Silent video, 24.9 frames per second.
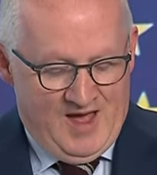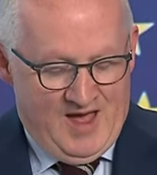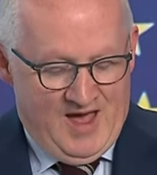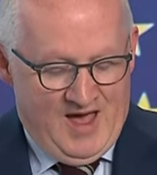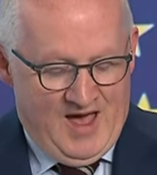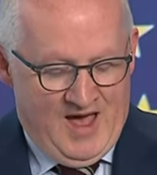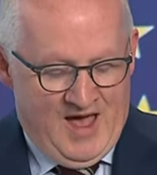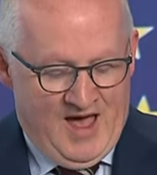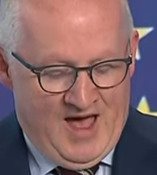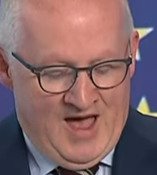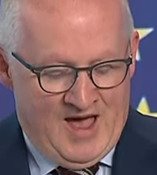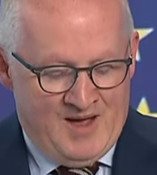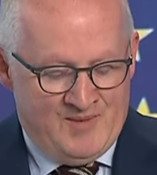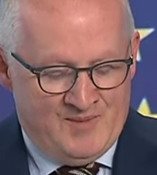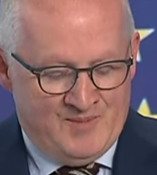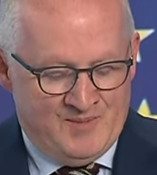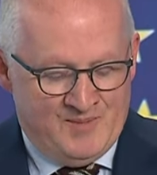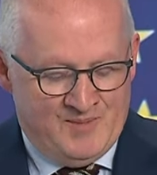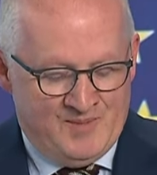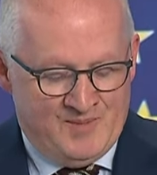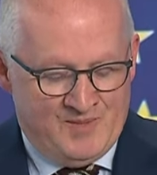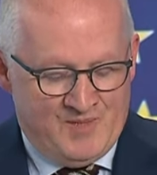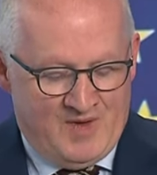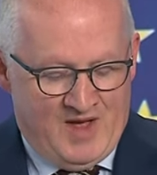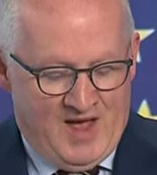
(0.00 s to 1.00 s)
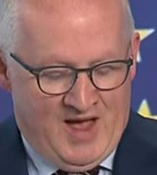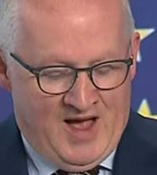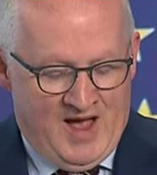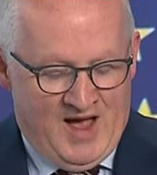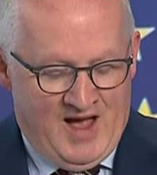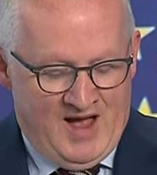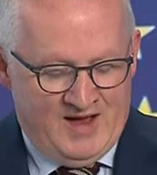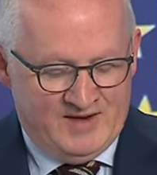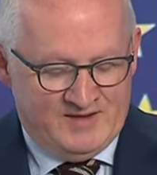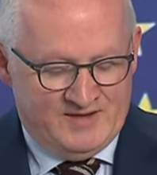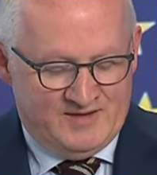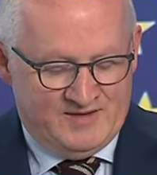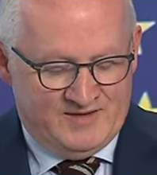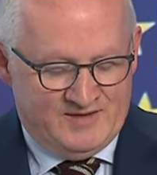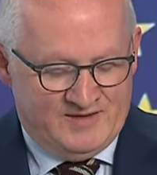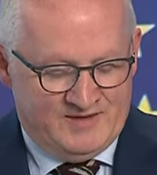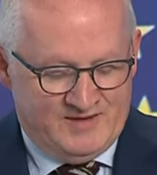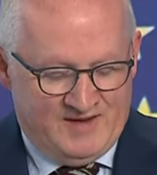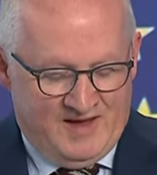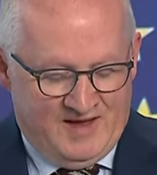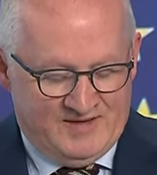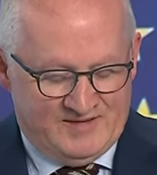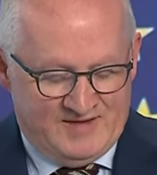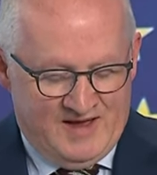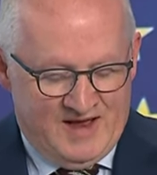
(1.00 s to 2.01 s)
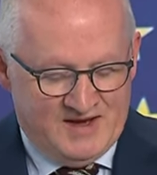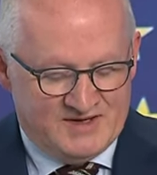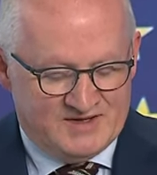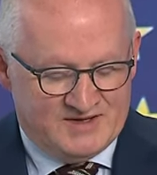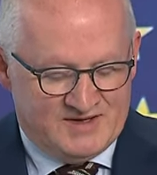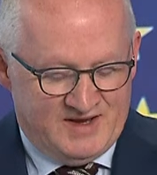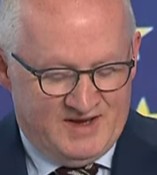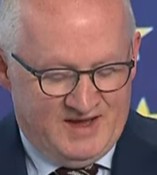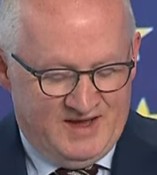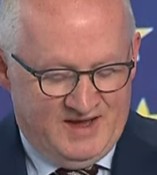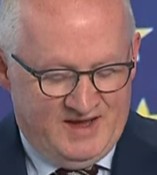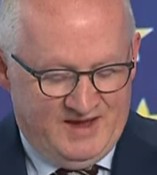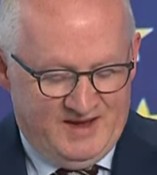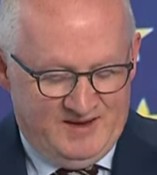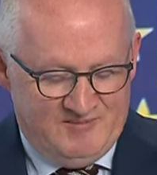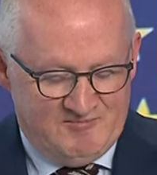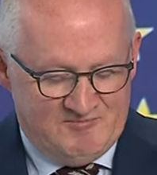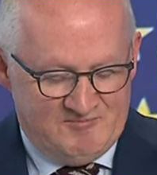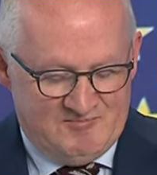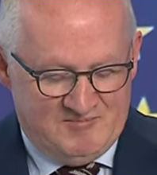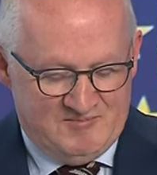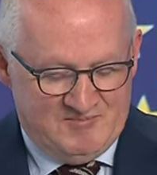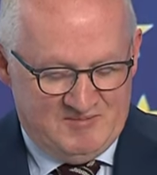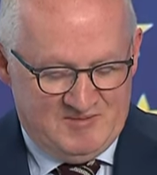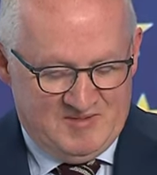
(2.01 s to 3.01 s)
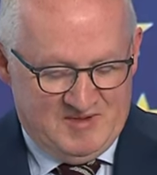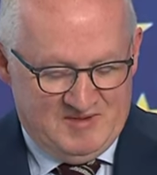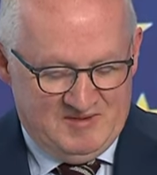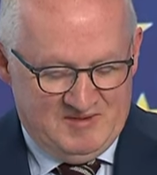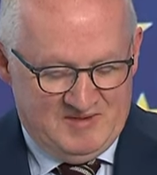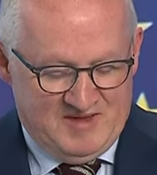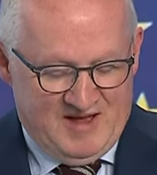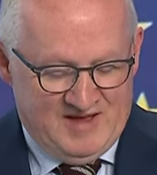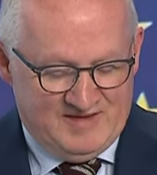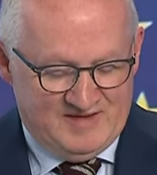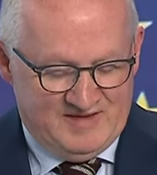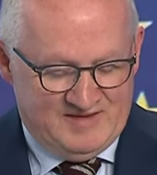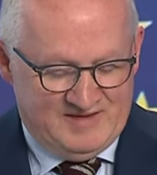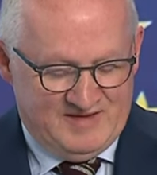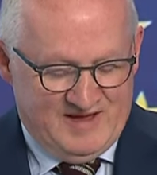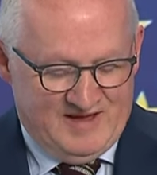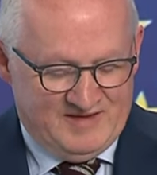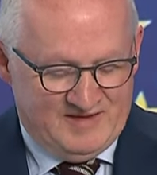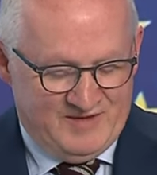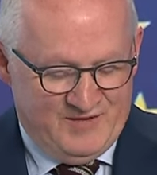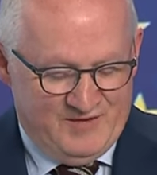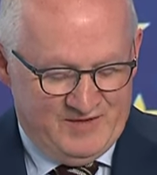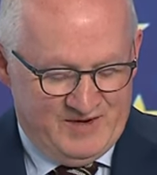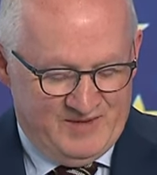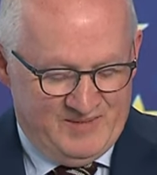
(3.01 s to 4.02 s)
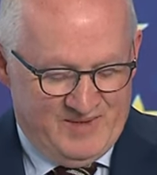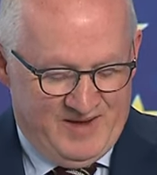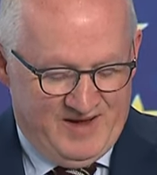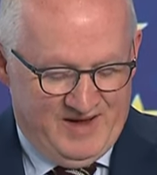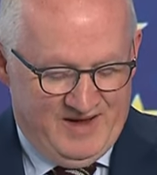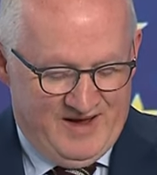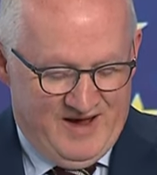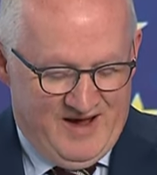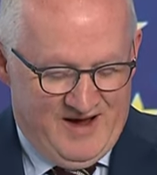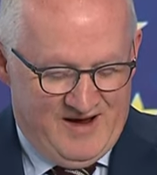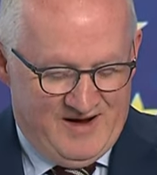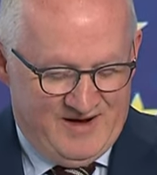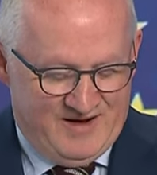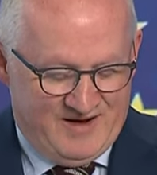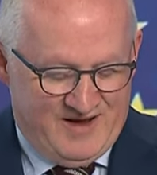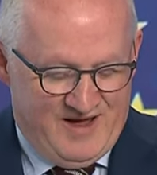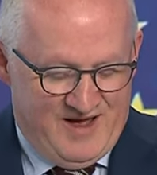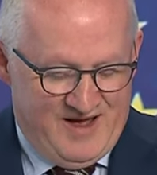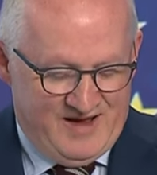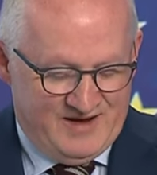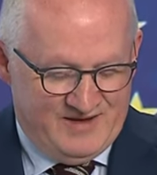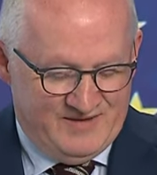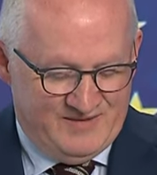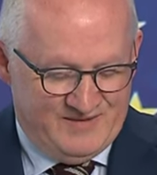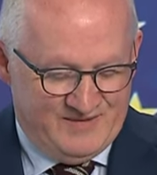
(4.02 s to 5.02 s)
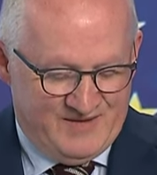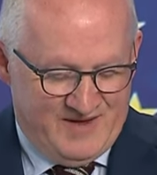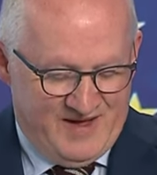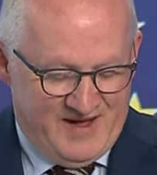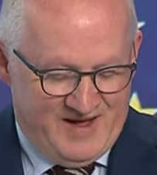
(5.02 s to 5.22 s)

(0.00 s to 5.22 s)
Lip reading: And essentially, that's going to be our kind of